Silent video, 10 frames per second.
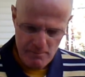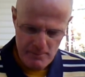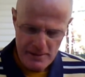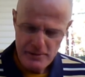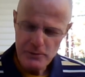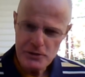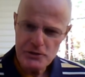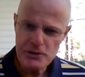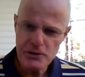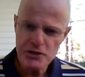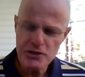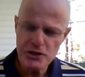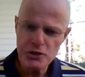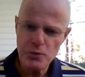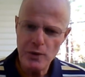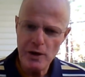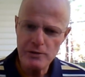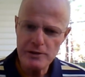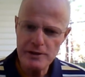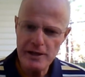Matthew inserts this quote
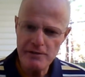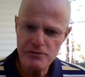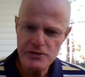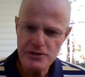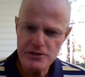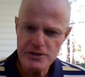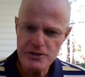of Jesus.